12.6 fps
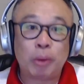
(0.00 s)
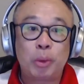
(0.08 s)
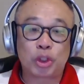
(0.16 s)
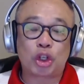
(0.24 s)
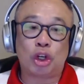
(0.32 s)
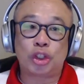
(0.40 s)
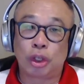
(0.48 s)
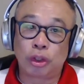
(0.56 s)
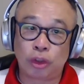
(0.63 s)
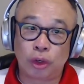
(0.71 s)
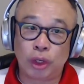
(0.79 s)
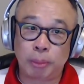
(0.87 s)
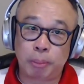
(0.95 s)
I were charging
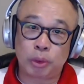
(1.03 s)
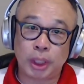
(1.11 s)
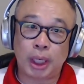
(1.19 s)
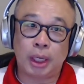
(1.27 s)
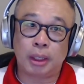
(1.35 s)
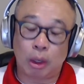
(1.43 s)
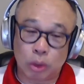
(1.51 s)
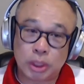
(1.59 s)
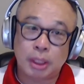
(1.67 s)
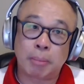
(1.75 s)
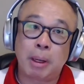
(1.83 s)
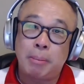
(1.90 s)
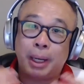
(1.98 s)
30%. Now,
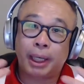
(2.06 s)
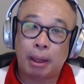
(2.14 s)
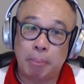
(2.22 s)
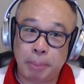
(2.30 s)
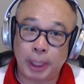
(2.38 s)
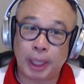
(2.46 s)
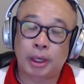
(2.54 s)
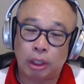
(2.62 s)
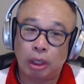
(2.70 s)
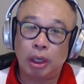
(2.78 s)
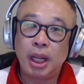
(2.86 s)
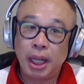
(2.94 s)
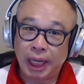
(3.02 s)
some of my
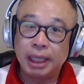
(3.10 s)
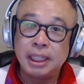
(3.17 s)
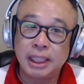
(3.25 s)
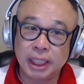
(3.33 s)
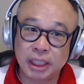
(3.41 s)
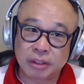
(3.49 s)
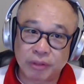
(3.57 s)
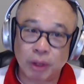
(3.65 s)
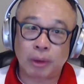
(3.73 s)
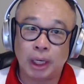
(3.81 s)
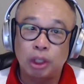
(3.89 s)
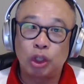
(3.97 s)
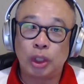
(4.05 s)
competitor in this
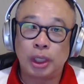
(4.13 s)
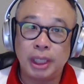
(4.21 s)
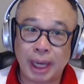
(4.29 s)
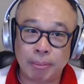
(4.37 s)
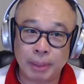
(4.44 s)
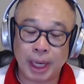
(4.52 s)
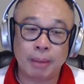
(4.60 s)
field, I couldn't name